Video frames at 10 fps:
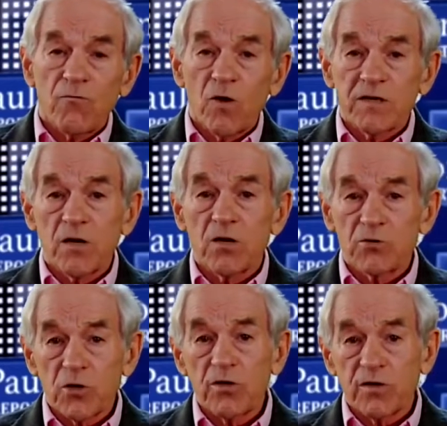of what the
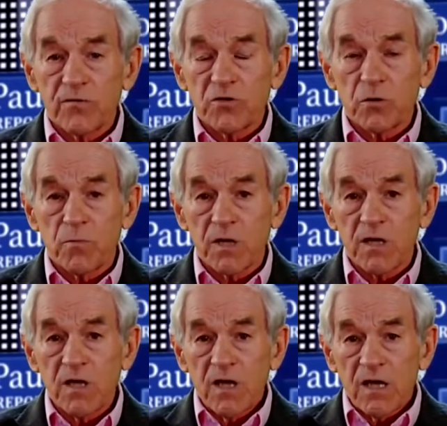alternative should
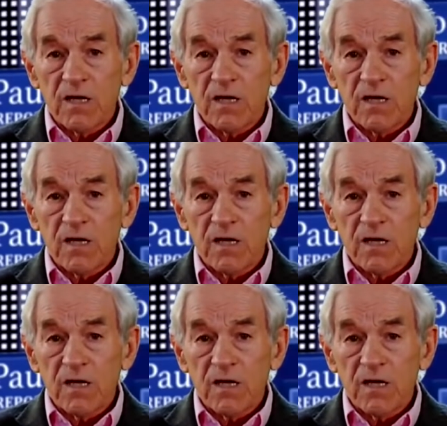be.